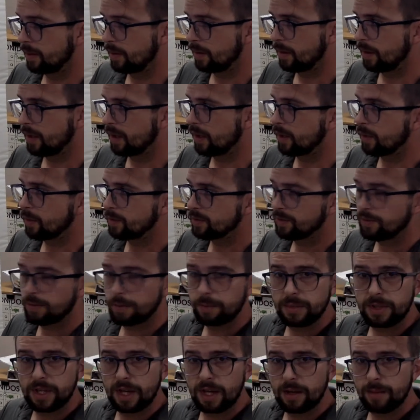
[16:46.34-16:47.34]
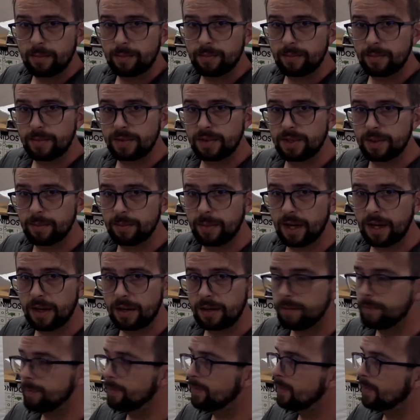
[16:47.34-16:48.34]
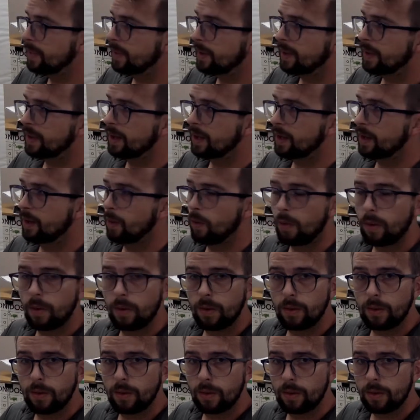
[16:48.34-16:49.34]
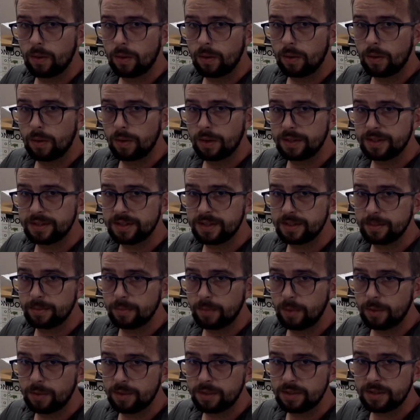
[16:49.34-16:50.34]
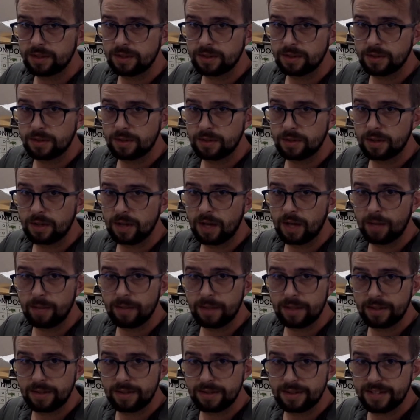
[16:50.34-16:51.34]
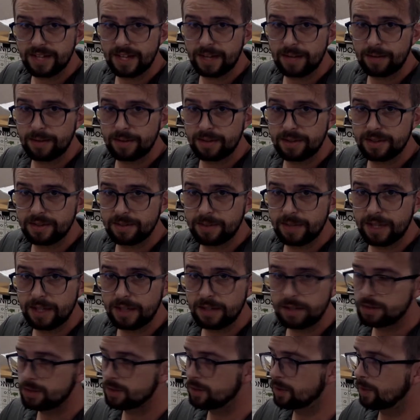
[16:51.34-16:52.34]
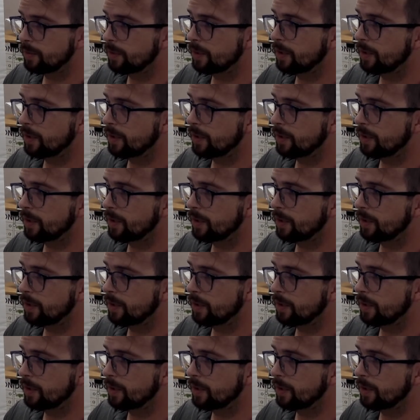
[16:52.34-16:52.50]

it goes from top to bottom. O is the most common sound in Spanish, going